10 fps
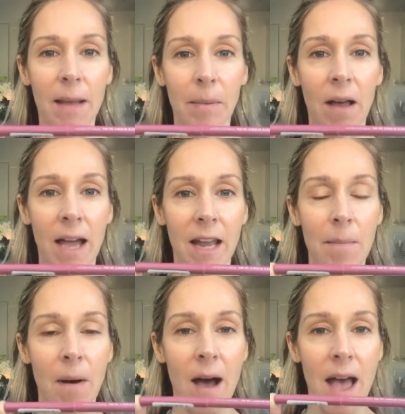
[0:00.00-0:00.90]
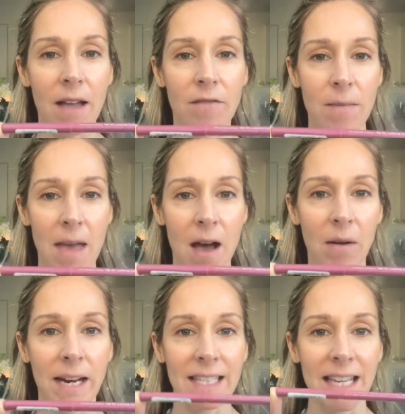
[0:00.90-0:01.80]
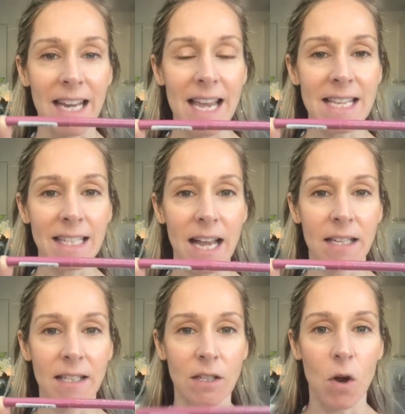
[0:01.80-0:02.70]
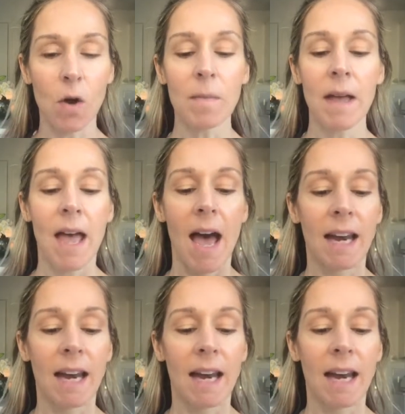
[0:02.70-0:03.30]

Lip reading: lip liner by Rimmel, and it's in East End Snob,